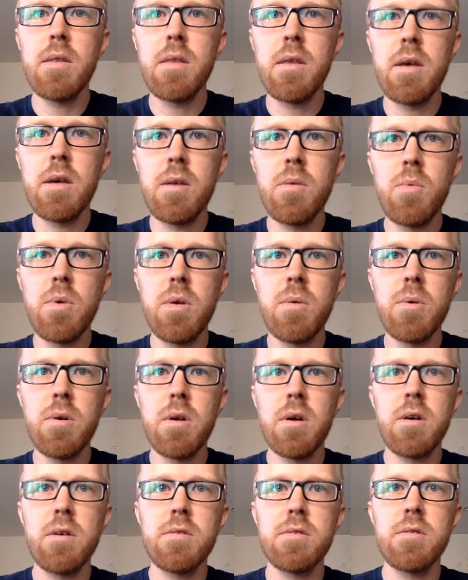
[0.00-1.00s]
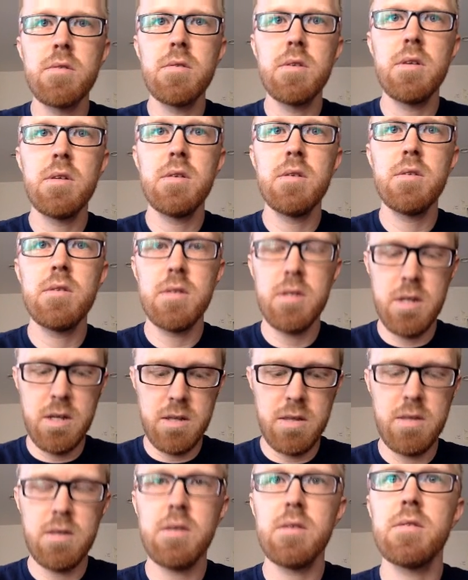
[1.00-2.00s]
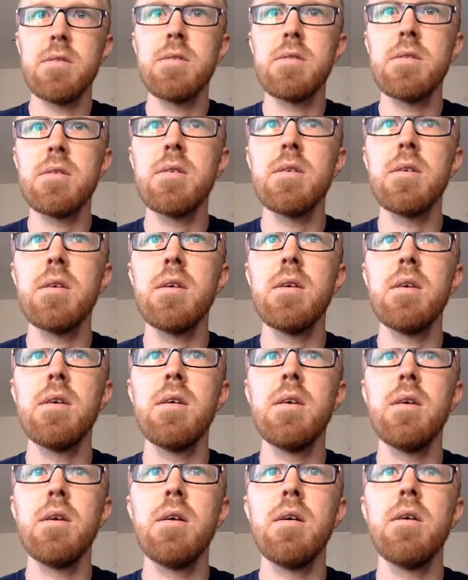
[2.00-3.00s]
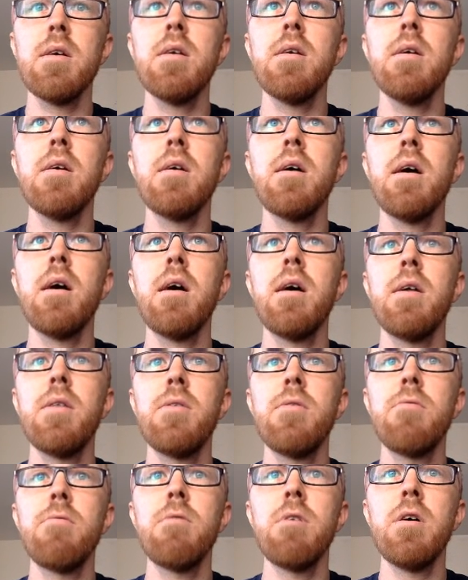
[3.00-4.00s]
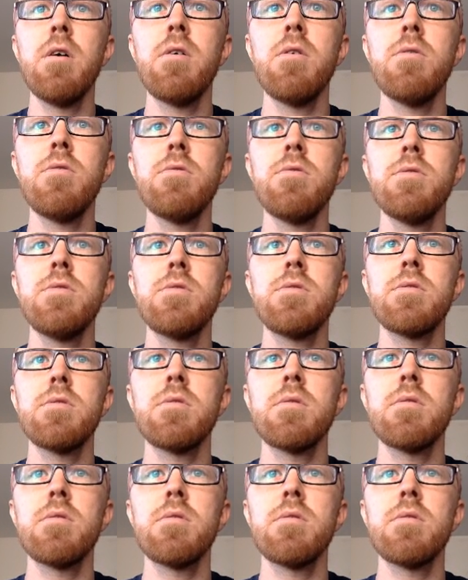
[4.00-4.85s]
then we would also need to set this here on the rows.